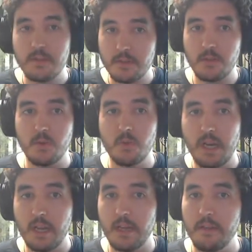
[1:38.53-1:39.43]
So
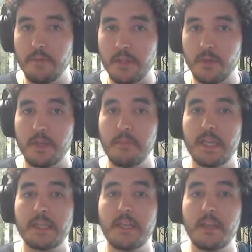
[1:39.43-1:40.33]
while leveling, you can make
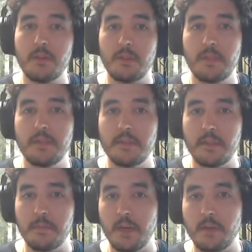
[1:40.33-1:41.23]
it a lot easier
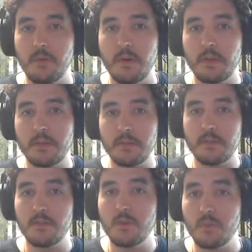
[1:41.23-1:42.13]
by acquiring the
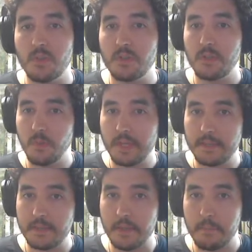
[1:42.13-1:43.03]
Runewords quick
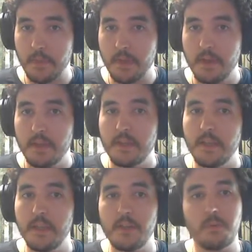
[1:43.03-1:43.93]
step.
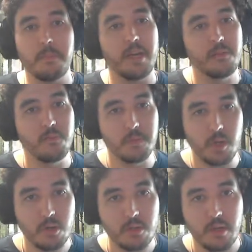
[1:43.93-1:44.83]
Either you buy it from the
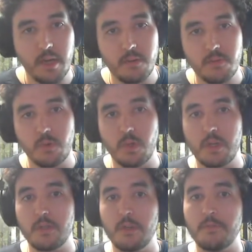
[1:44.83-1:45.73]
auction house, or you
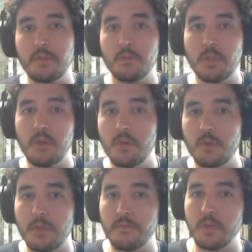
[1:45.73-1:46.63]
can craft them on your
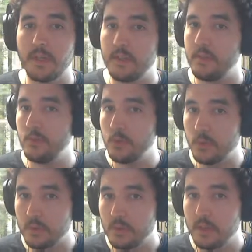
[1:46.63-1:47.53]
own if you get the
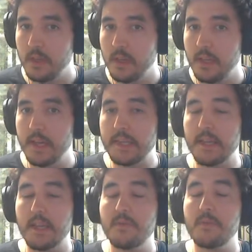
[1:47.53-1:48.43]
runes. And the
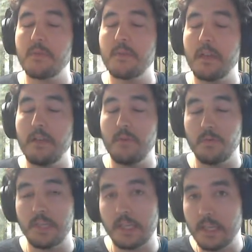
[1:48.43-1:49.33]
level of
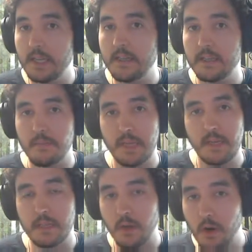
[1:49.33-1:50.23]
the gear doesn't matter
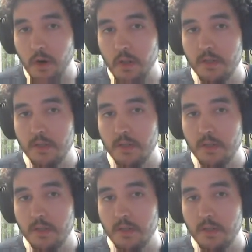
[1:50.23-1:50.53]
at all.